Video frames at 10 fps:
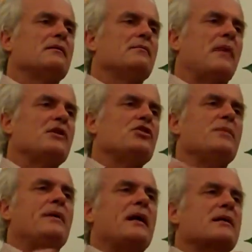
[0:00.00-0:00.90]
my
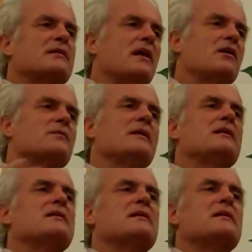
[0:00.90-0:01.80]
GPS tells me
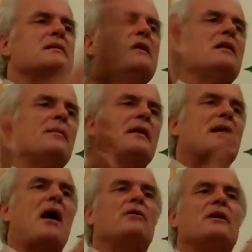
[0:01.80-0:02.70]
is sending me
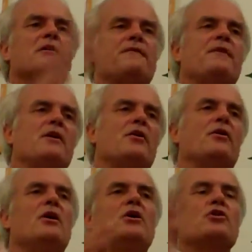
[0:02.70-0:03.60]
down into fear,
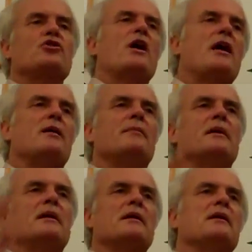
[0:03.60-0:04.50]
shame,
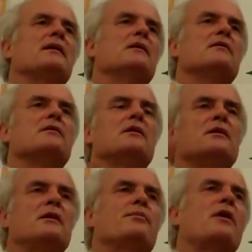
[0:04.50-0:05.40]
guilt,
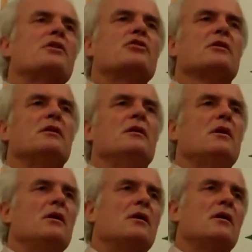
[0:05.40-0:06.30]
depression.
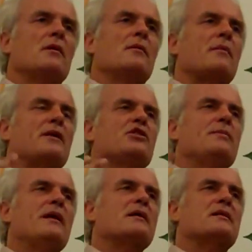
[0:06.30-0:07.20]
My
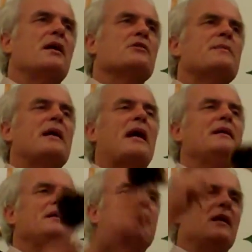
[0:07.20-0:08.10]
GPS tells me I
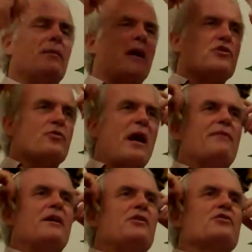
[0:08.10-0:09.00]
need to get my
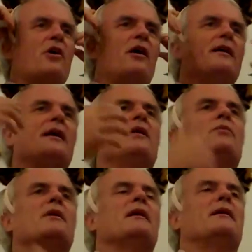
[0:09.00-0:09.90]
giraffe ears on
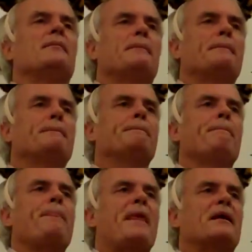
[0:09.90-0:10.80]
inwardly
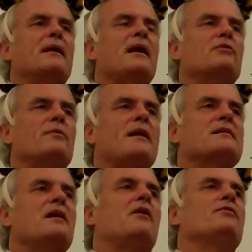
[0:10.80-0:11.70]
and connect with
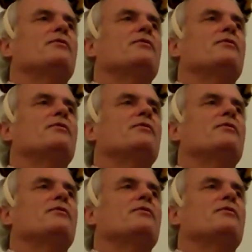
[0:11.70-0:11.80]
myself.